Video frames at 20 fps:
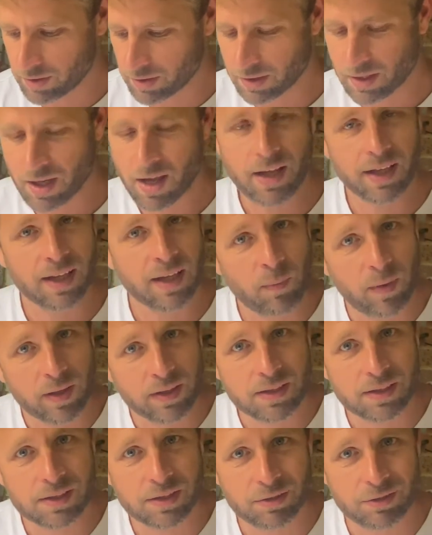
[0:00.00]
and I can't
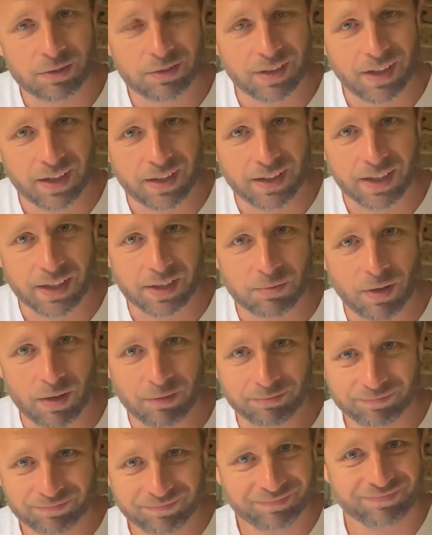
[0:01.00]
wait to see you in the next one.
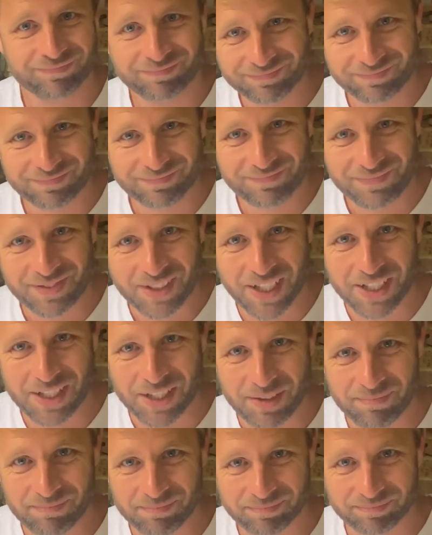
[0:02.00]
See you,
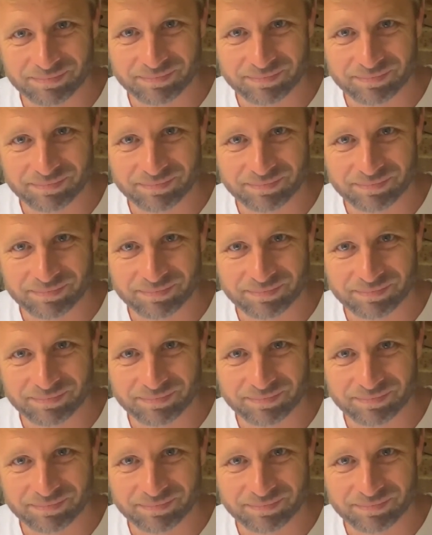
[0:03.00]
team.